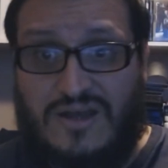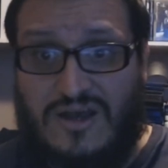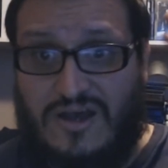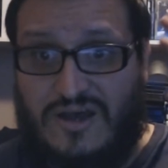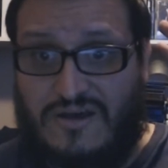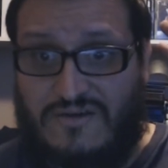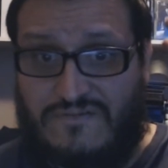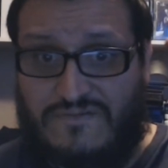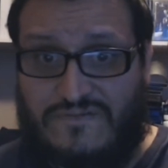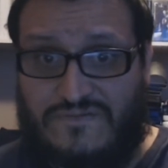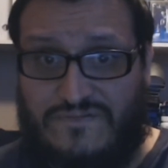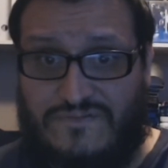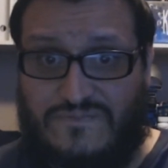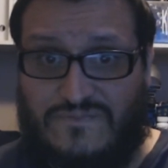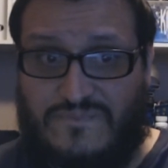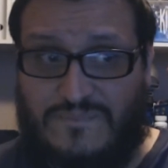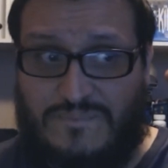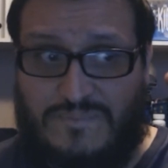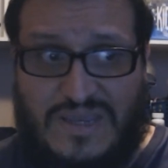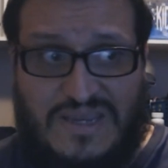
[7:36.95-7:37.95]
of
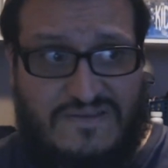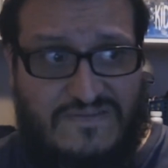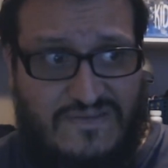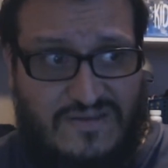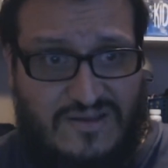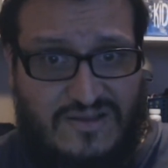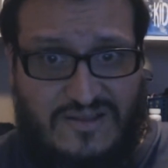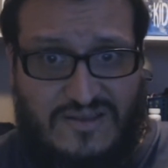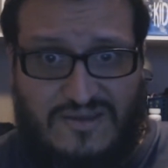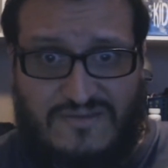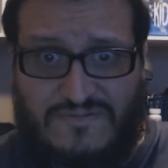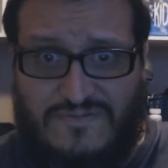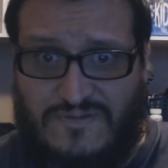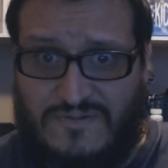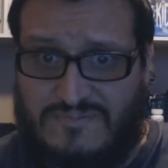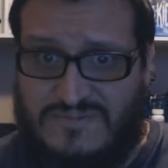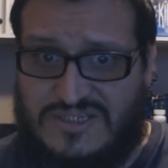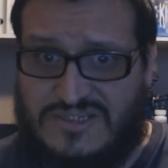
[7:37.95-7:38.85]
basically from